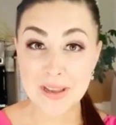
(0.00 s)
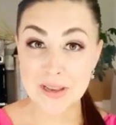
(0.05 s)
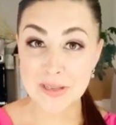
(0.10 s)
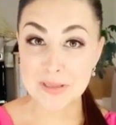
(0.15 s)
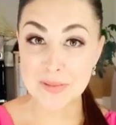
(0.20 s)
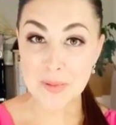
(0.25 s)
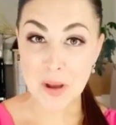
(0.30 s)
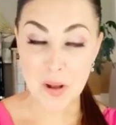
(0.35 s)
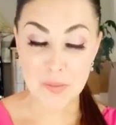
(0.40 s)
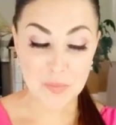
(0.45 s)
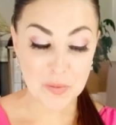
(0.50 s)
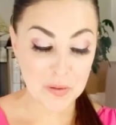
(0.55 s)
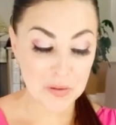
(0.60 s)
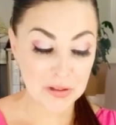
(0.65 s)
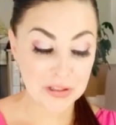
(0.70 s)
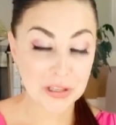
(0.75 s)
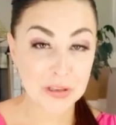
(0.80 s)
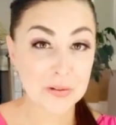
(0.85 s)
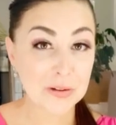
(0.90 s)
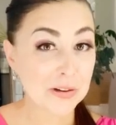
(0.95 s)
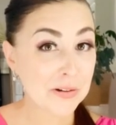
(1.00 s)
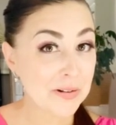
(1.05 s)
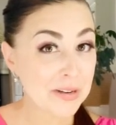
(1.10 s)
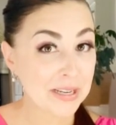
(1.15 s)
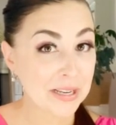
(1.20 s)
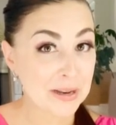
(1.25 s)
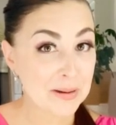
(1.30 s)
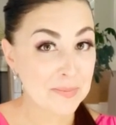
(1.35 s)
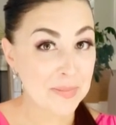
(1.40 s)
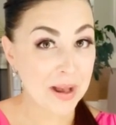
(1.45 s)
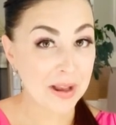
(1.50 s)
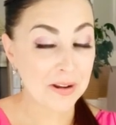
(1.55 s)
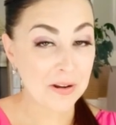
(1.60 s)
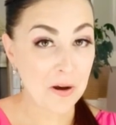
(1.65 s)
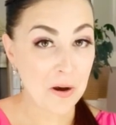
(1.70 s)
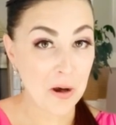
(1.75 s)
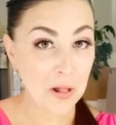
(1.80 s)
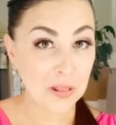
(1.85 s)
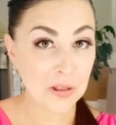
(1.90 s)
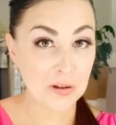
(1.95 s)
a small bowl, you are going to combine
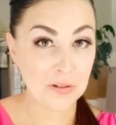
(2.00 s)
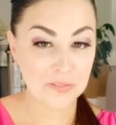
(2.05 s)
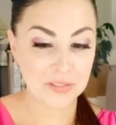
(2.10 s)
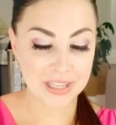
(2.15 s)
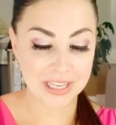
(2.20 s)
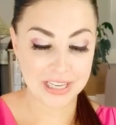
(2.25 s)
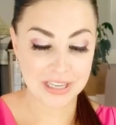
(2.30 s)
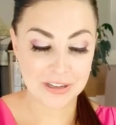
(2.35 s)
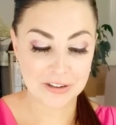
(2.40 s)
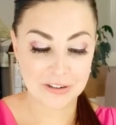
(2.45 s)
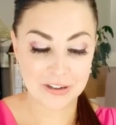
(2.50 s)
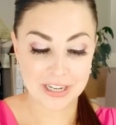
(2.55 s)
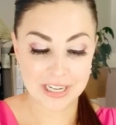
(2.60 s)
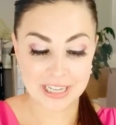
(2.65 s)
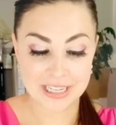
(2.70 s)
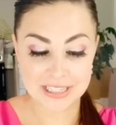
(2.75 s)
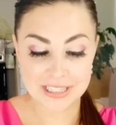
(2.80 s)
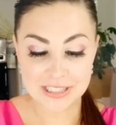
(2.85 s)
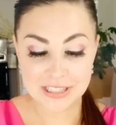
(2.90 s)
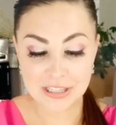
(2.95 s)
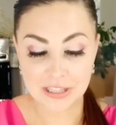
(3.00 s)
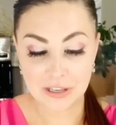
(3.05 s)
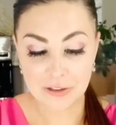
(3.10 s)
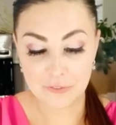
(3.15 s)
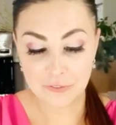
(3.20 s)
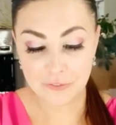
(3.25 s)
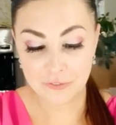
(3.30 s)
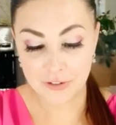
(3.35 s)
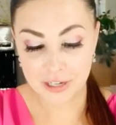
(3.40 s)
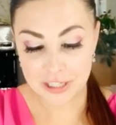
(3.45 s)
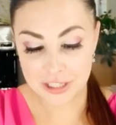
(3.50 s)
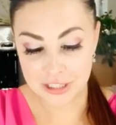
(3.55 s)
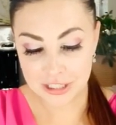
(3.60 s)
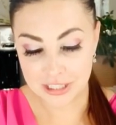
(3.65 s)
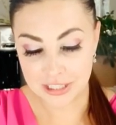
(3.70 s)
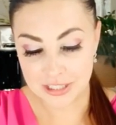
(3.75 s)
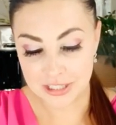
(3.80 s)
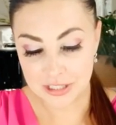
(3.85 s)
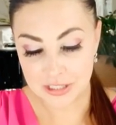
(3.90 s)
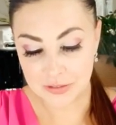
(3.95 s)
all of the ingredients, the
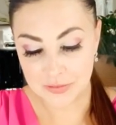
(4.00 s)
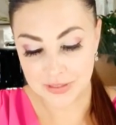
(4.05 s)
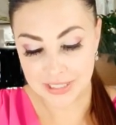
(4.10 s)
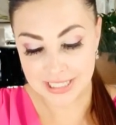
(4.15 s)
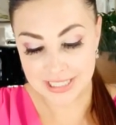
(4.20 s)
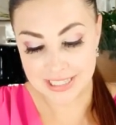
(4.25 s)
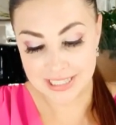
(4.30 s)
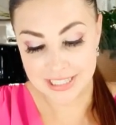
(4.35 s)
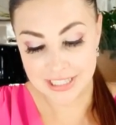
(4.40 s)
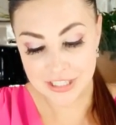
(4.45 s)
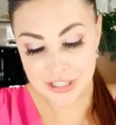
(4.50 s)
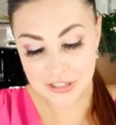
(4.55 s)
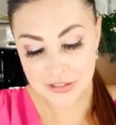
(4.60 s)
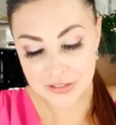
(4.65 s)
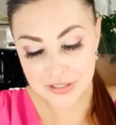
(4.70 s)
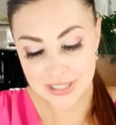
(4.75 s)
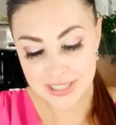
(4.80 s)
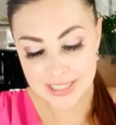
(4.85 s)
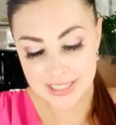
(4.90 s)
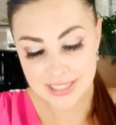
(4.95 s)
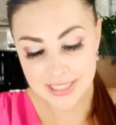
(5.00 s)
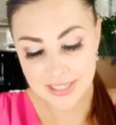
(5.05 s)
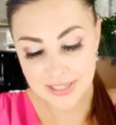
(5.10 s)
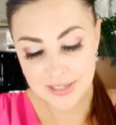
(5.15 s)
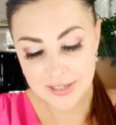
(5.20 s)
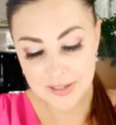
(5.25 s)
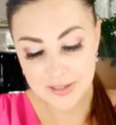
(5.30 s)
freshly squeezed juice.